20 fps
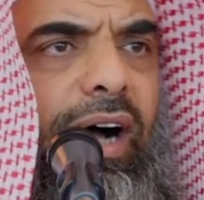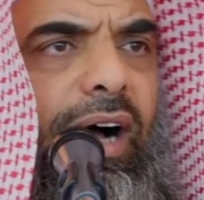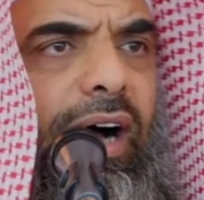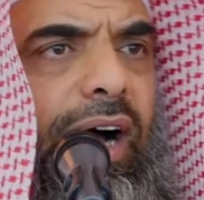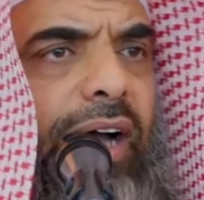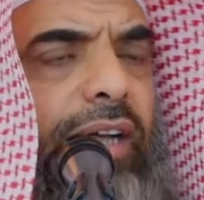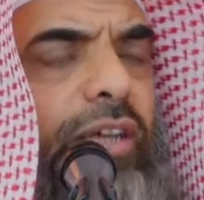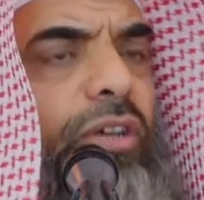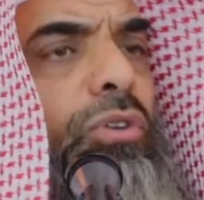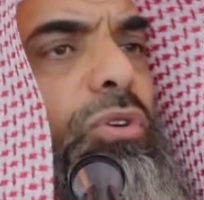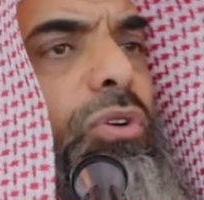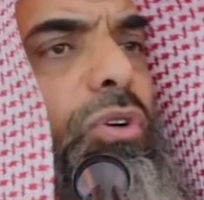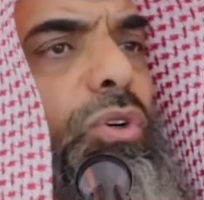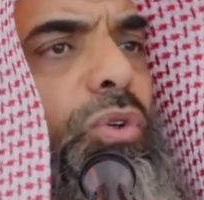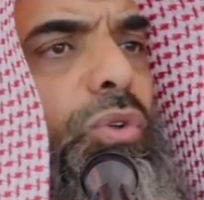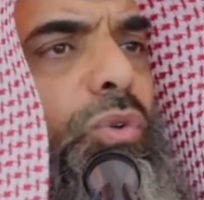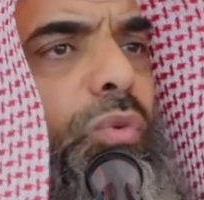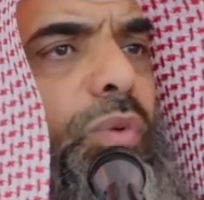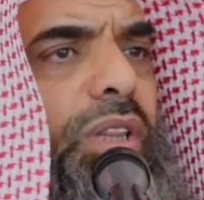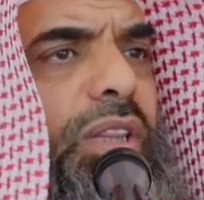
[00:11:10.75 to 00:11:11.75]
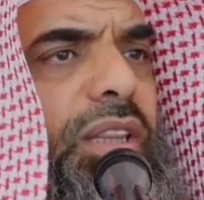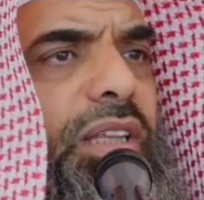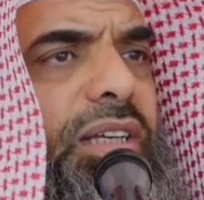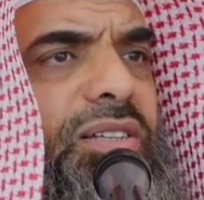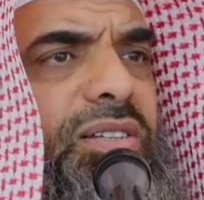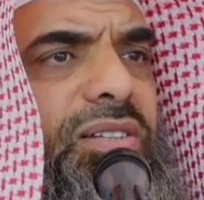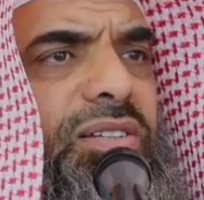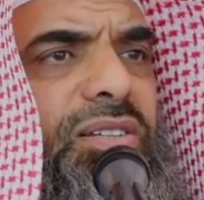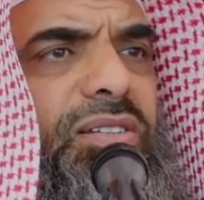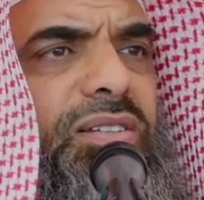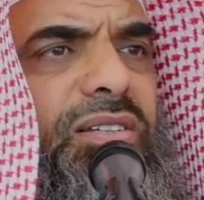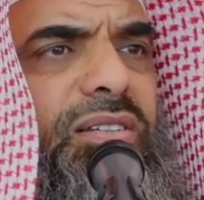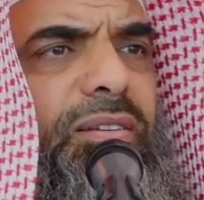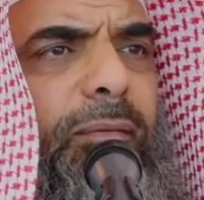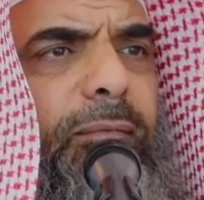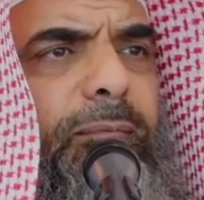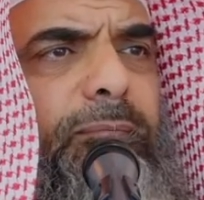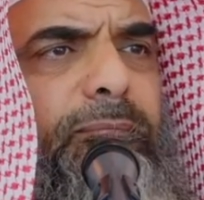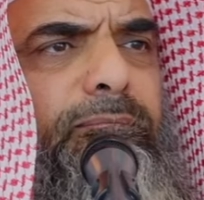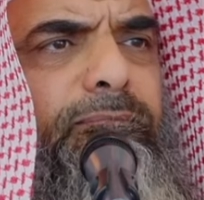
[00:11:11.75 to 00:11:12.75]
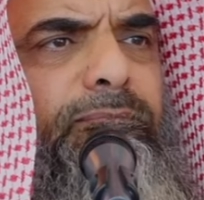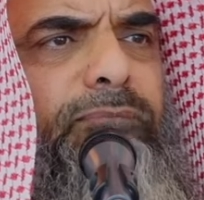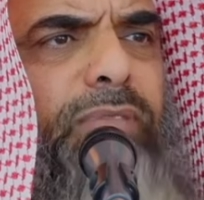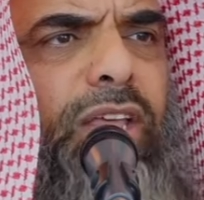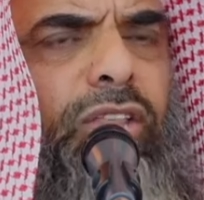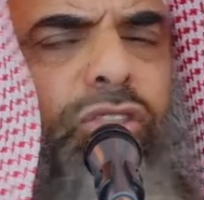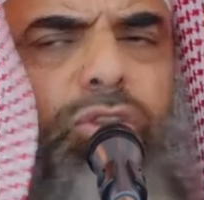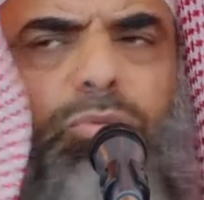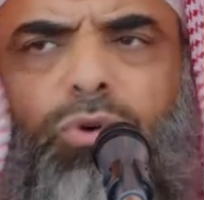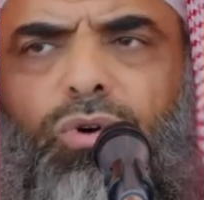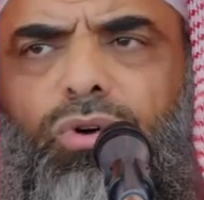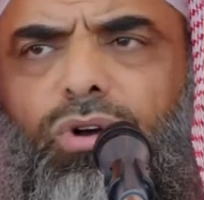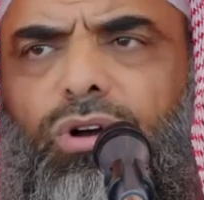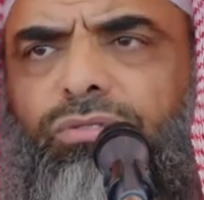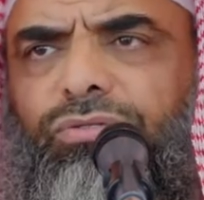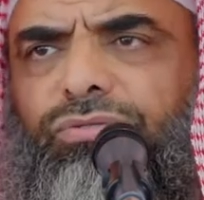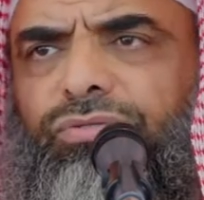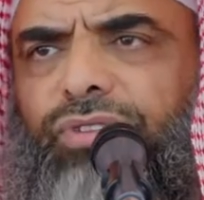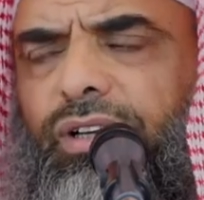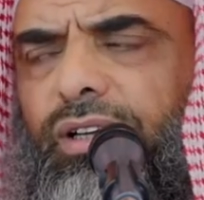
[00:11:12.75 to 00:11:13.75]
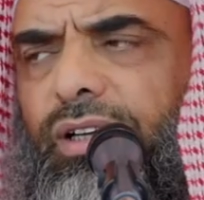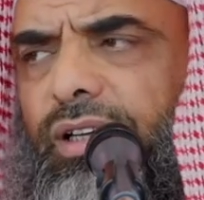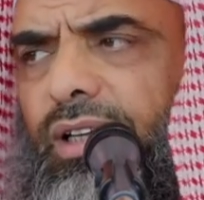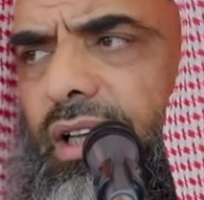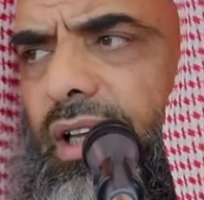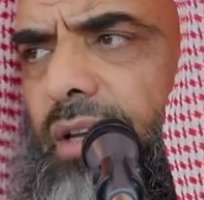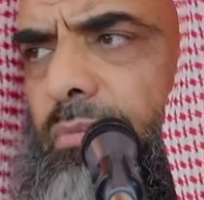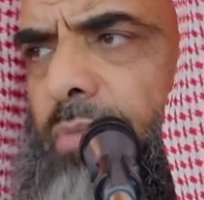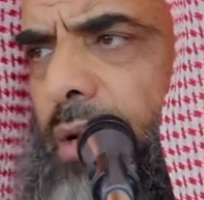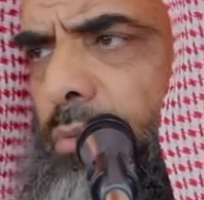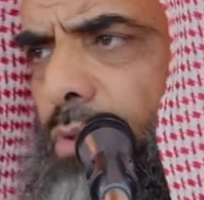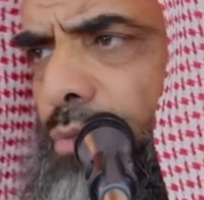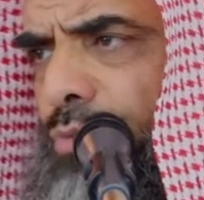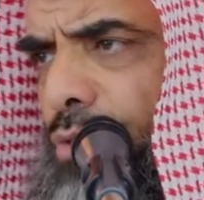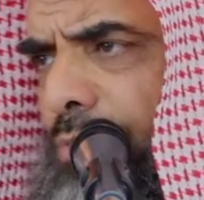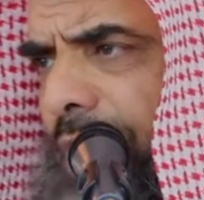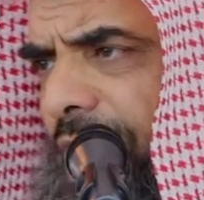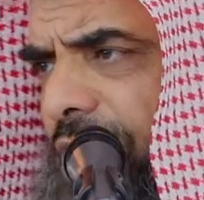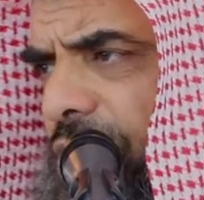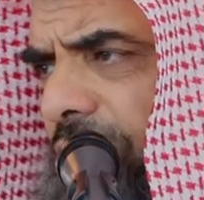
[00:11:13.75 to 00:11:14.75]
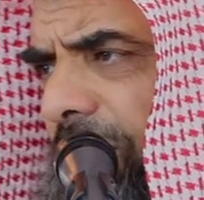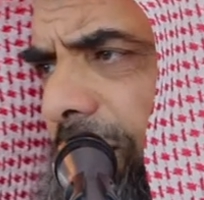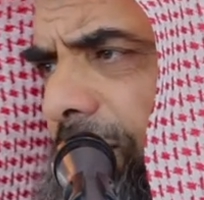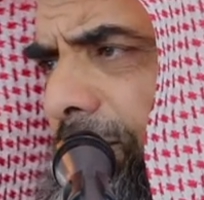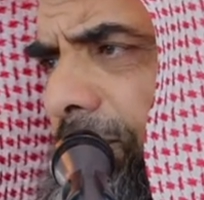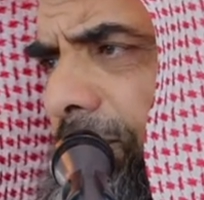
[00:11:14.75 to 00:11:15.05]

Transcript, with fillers: I conclude with this in the book of uh, Imam Ibn Majah,